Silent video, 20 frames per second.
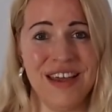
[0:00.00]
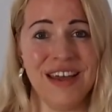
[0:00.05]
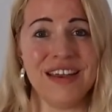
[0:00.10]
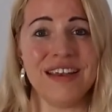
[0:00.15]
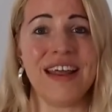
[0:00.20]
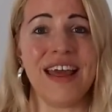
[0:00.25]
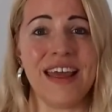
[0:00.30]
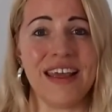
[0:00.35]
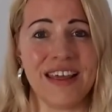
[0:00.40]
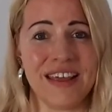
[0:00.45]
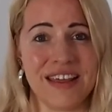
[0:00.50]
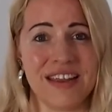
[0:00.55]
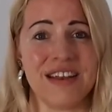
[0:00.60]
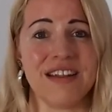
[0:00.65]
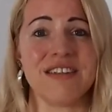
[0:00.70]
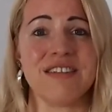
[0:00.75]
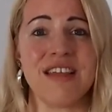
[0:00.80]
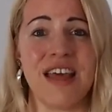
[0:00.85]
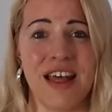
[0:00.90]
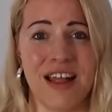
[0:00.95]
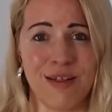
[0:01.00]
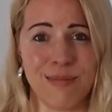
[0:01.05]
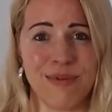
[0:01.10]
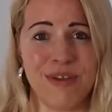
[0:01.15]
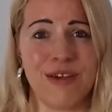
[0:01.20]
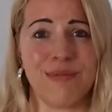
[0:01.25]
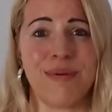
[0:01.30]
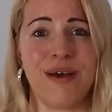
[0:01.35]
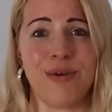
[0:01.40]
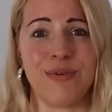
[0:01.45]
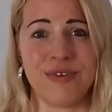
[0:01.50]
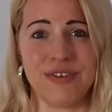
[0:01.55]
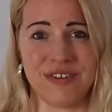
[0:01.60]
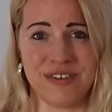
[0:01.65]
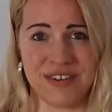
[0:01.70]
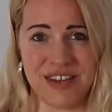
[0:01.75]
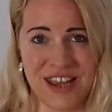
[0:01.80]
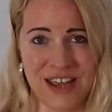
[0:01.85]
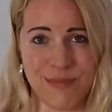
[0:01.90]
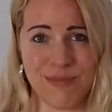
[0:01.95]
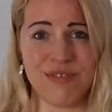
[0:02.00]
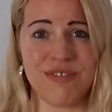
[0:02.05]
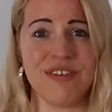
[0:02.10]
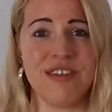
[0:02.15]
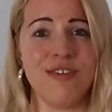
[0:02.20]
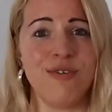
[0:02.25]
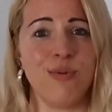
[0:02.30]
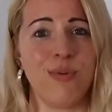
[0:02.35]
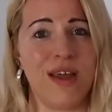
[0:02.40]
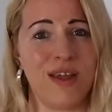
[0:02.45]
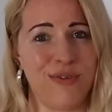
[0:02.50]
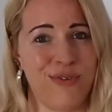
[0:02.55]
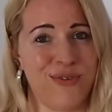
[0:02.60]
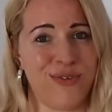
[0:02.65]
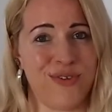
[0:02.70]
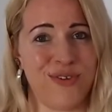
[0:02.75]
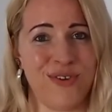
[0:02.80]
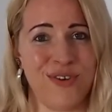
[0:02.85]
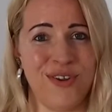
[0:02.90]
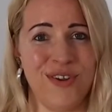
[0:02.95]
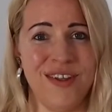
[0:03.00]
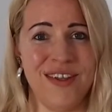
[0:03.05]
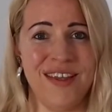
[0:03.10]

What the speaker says: They can tell me about the same situation,